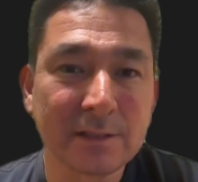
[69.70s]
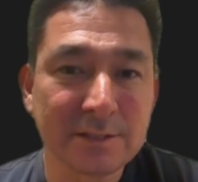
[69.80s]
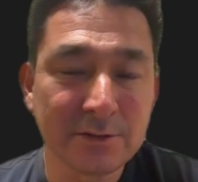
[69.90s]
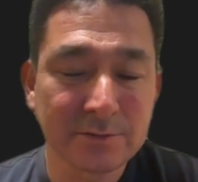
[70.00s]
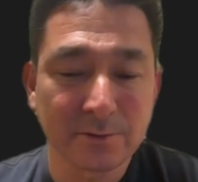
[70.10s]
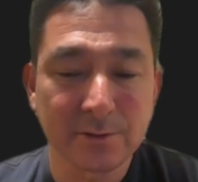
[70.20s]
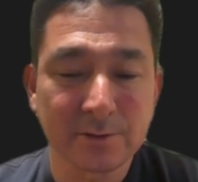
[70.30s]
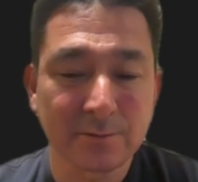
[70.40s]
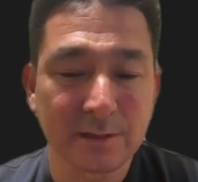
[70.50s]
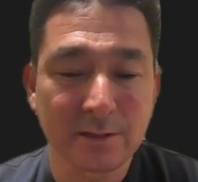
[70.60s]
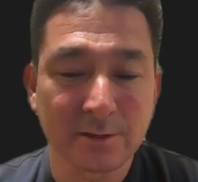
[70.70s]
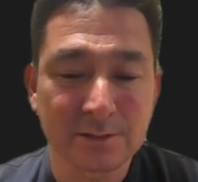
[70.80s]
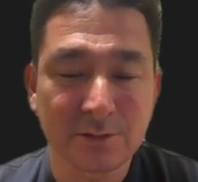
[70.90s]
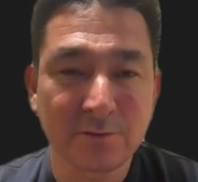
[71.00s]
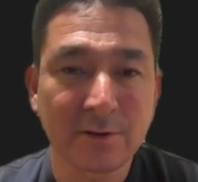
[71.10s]
to do is we're going to run our
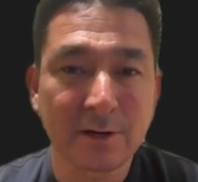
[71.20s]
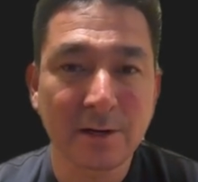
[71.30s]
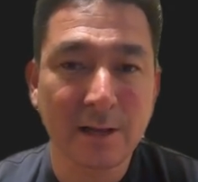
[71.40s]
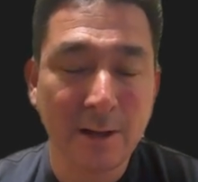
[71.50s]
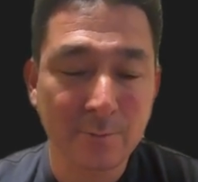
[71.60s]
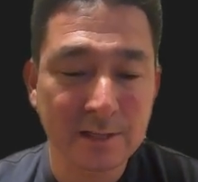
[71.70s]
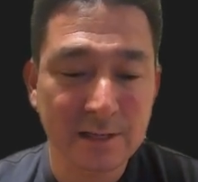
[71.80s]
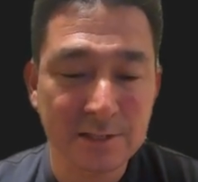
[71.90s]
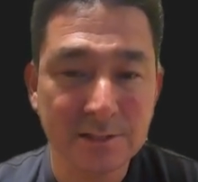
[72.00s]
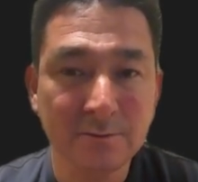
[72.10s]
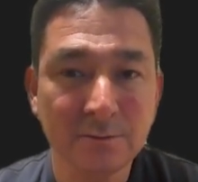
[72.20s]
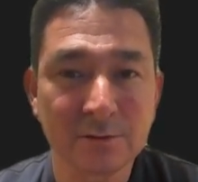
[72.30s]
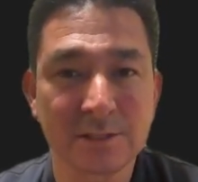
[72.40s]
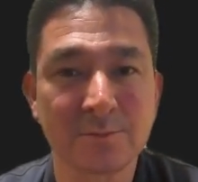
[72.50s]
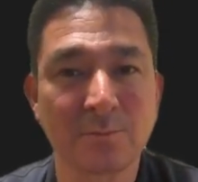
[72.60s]
server application,
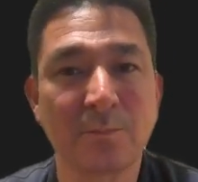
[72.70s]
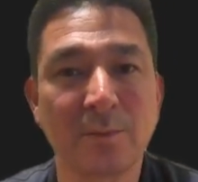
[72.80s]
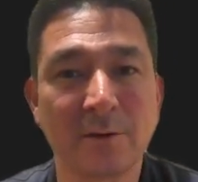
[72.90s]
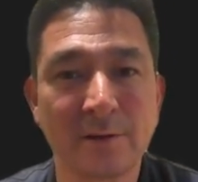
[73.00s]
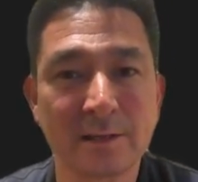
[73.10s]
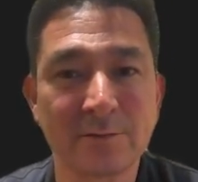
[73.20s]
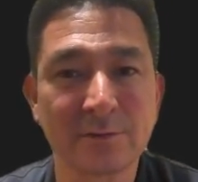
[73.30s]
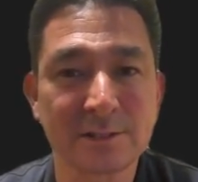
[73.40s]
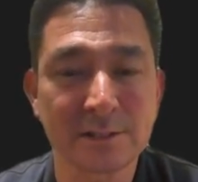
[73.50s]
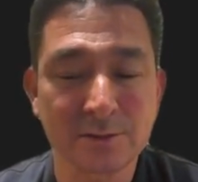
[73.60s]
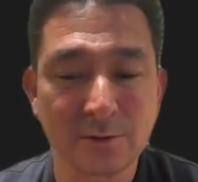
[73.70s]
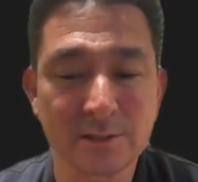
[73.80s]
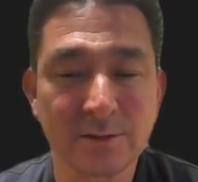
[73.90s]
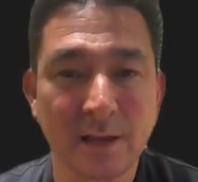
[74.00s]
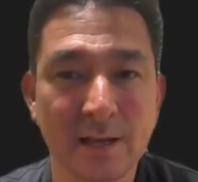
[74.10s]
which is effectively just going
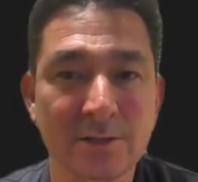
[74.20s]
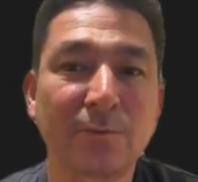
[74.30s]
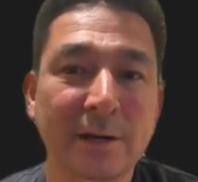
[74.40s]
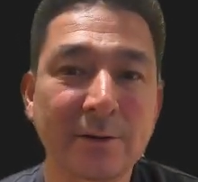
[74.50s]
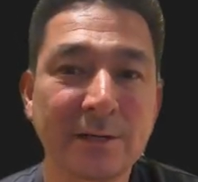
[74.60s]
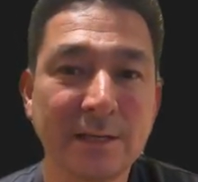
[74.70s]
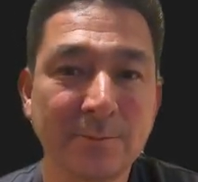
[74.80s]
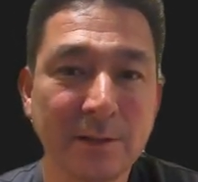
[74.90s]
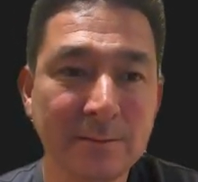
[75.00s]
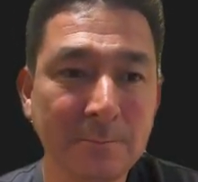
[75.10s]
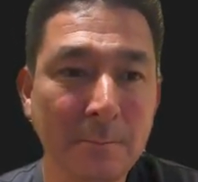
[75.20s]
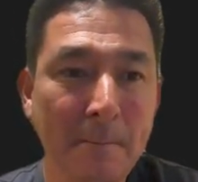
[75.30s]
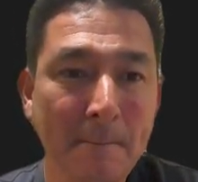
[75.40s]
to handle record keeping.